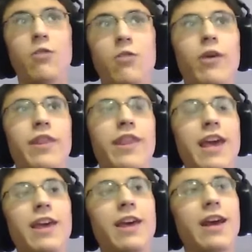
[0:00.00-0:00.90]
When
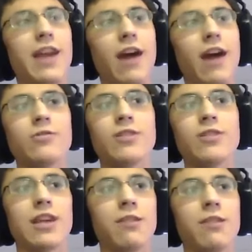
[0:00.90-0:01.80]
they announced
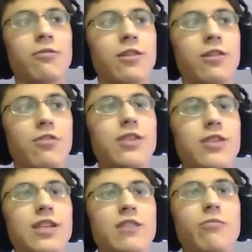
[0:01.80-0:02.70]
that the new
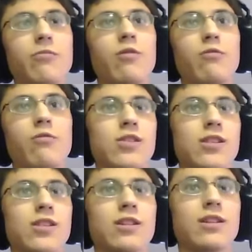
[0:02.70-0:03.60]
system
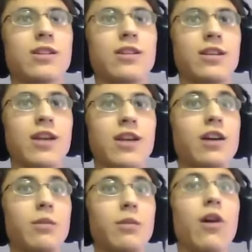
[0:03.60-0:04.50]
was not
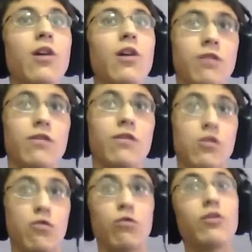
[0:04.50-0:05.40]
going to be called one of the
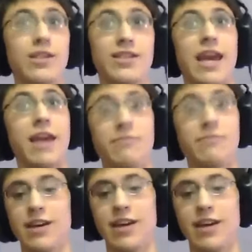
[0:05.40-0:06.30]
coolest
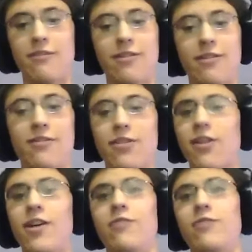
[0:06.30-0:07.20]
names they could ever have
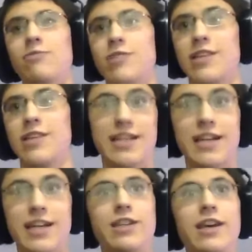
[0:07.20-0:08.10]
thought of, which was the
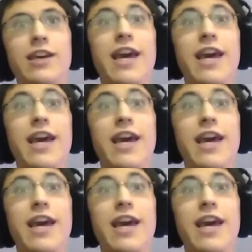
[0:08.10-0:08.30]
Nintendo.